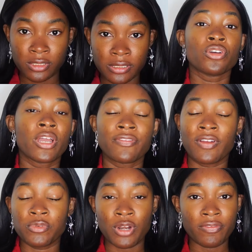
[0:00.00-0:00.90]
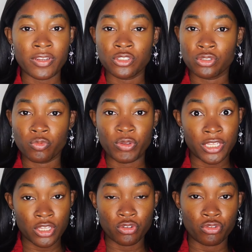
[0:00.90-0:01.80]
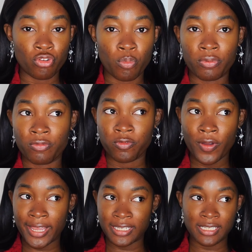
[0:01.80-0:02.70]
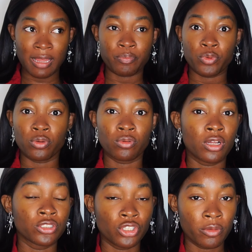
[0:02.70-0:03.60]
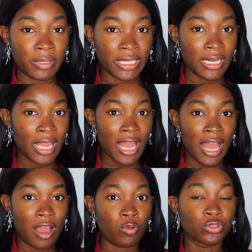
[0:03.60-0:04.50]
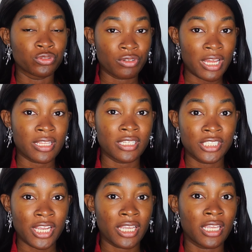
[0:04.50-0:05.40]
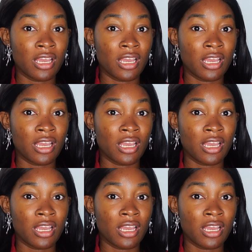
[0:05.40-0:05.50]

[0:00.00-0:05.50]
So if I'm traveling within Europe, for example, Dublin, I would rather check